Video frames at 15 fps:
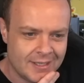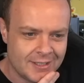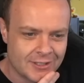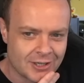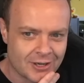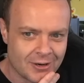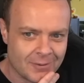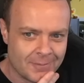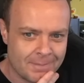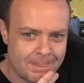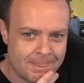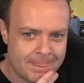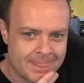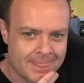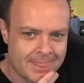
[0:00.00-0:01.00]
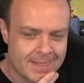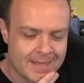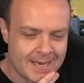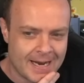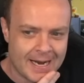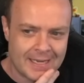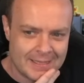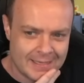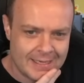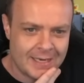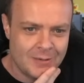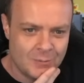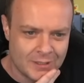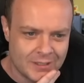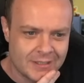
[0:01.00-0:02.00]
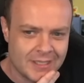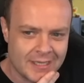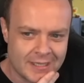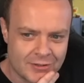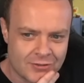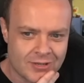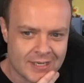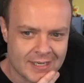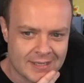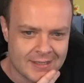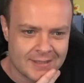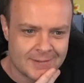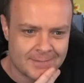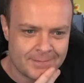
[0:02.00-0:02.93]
So, yeah, I think I will take a drink.